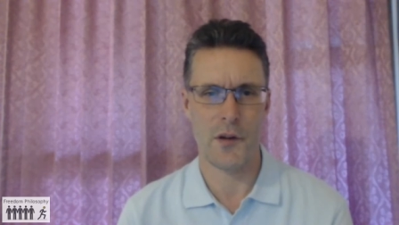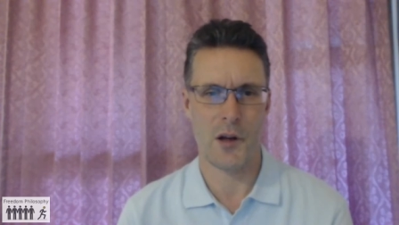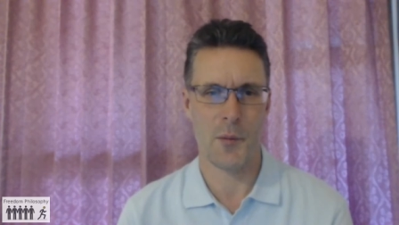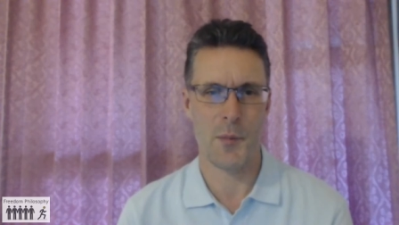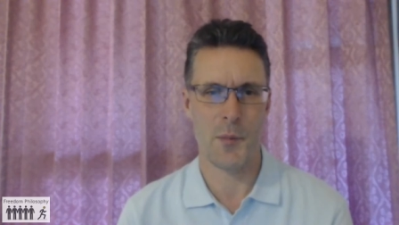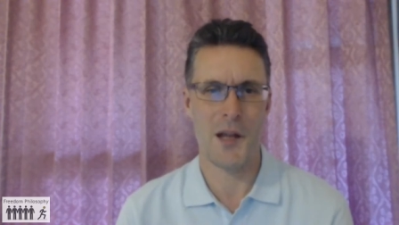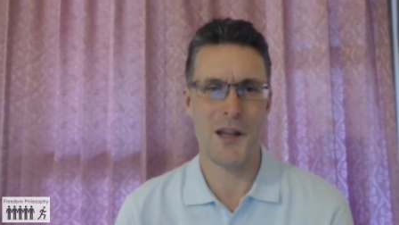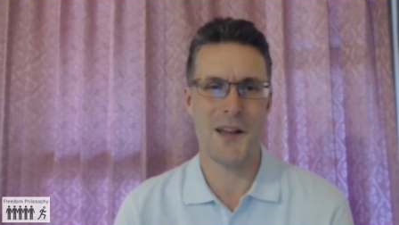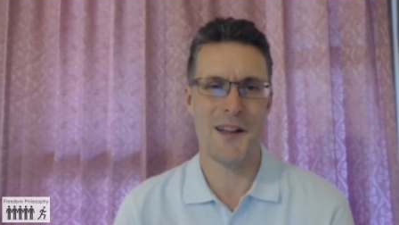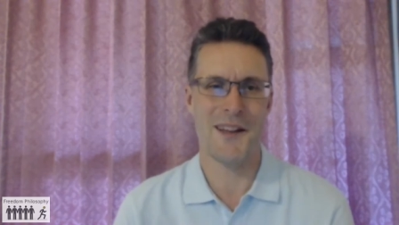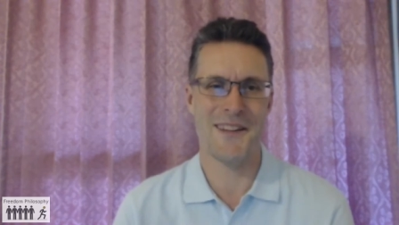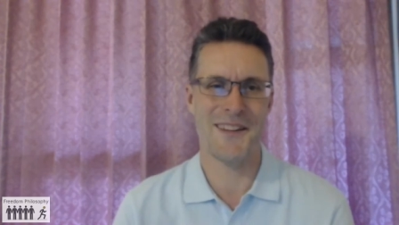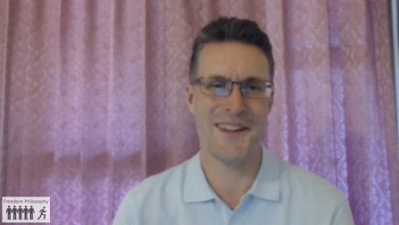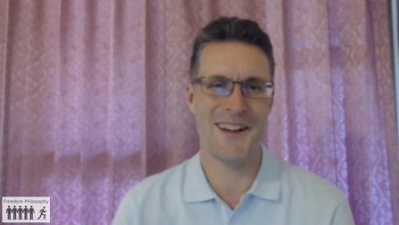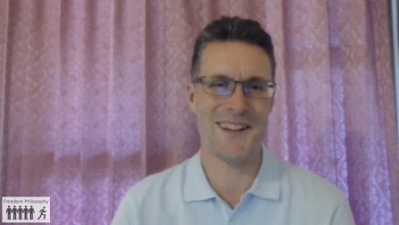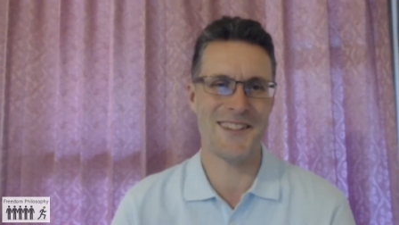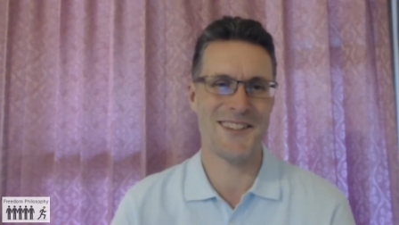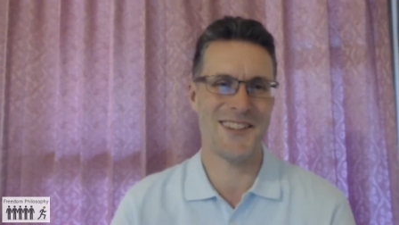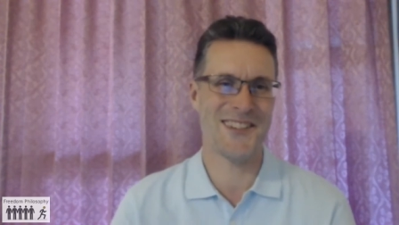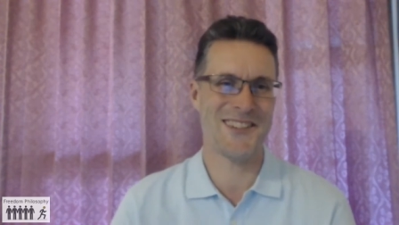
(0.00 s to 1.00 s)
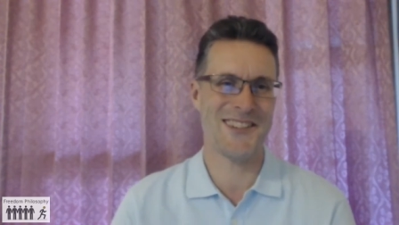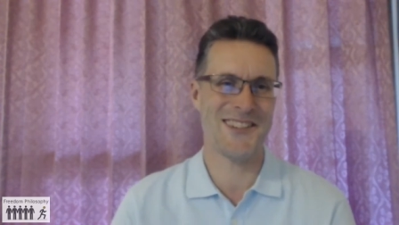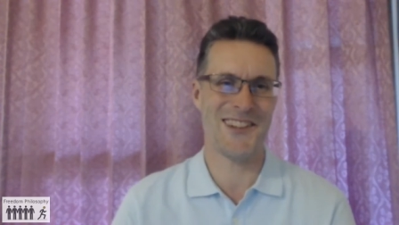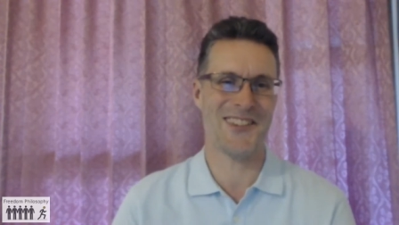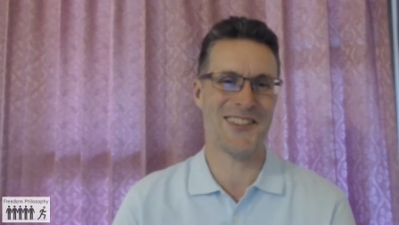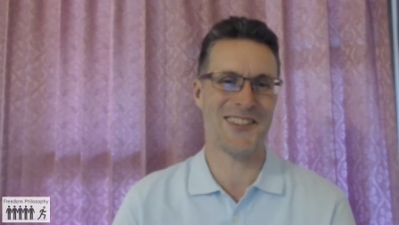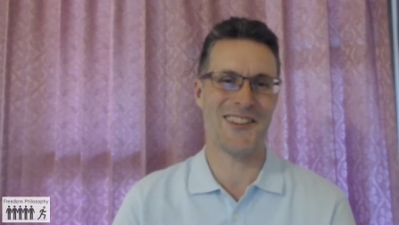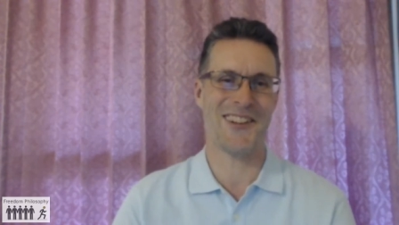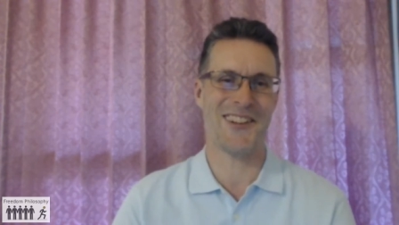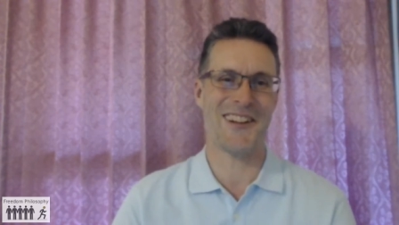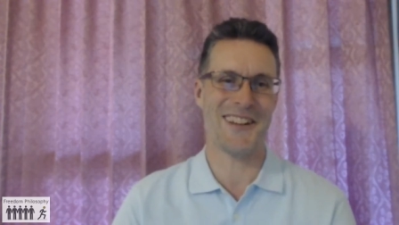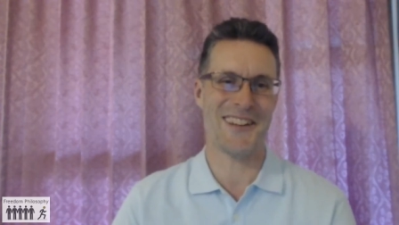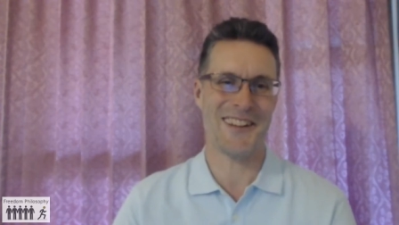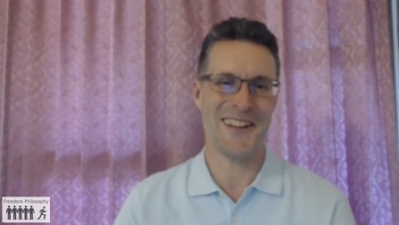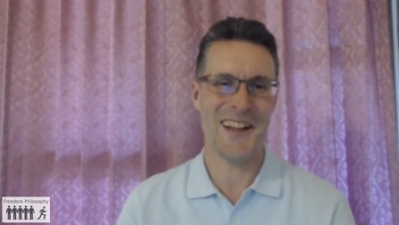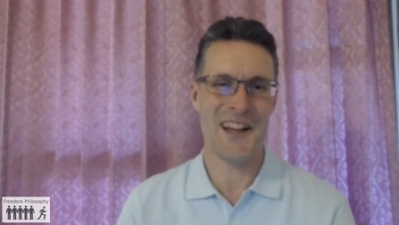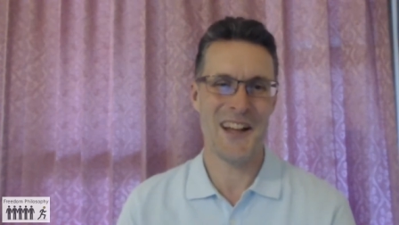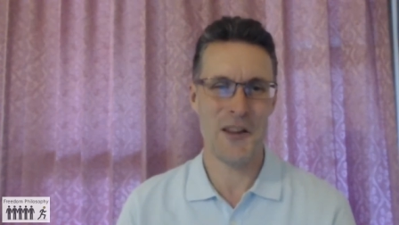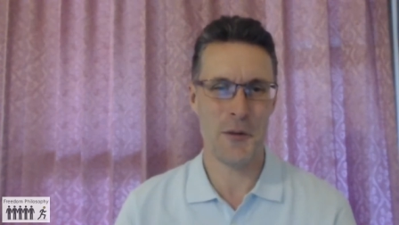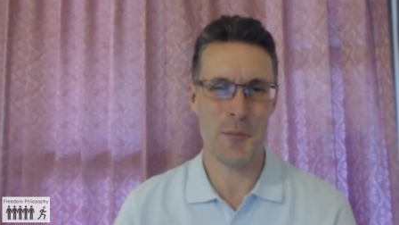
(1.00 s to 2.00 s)
I mean, that's just like
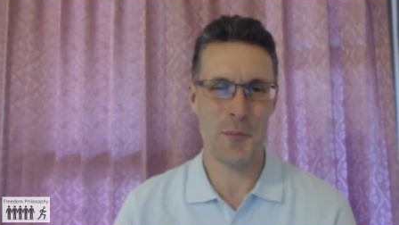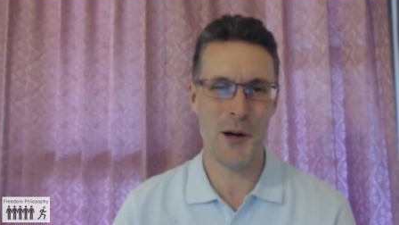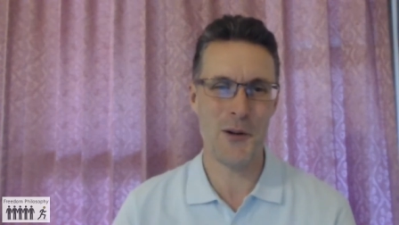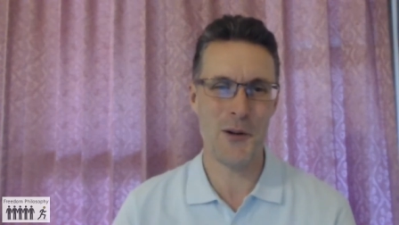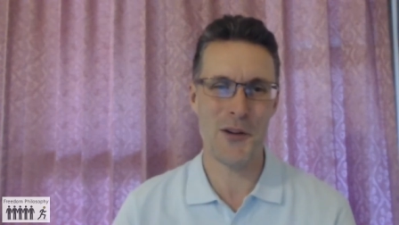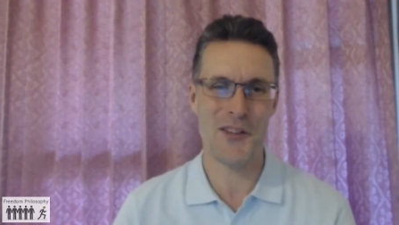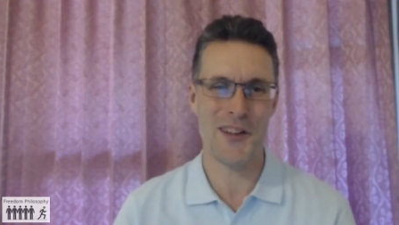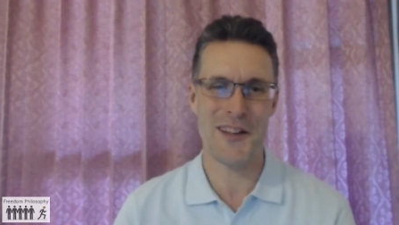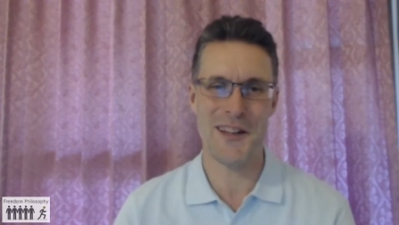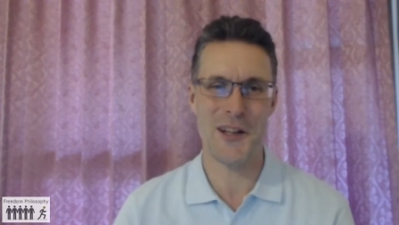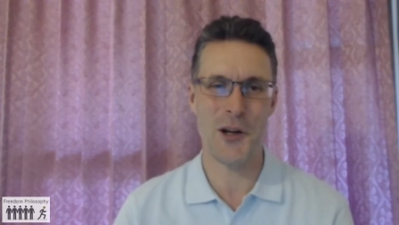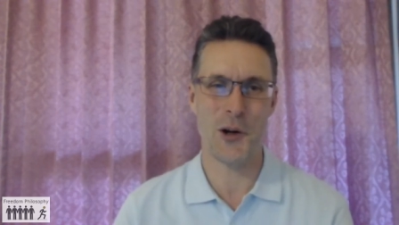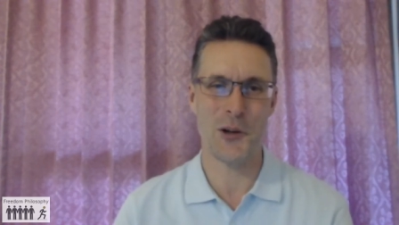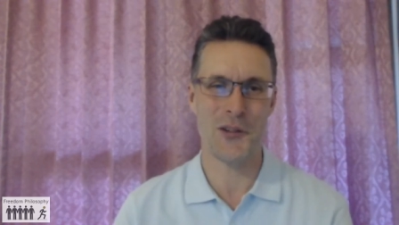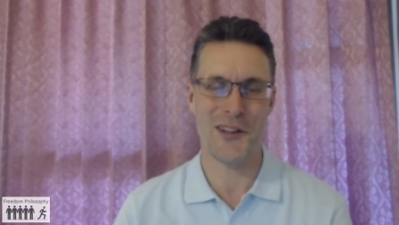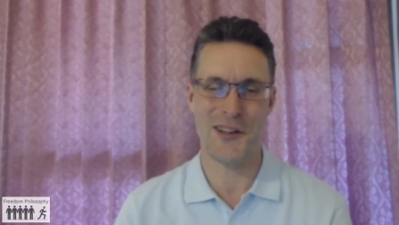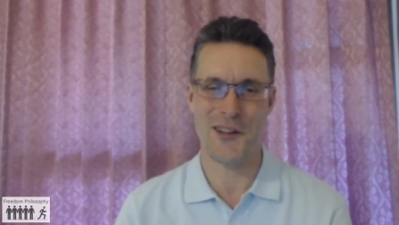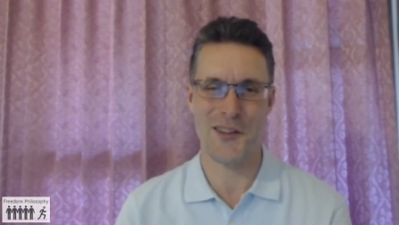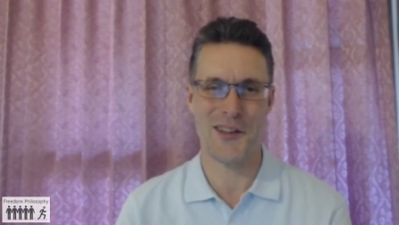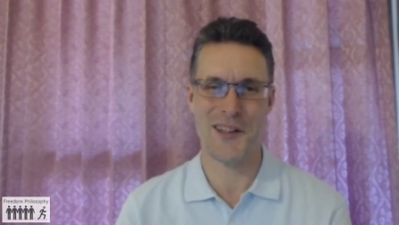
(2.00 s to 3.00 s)
the most idiotic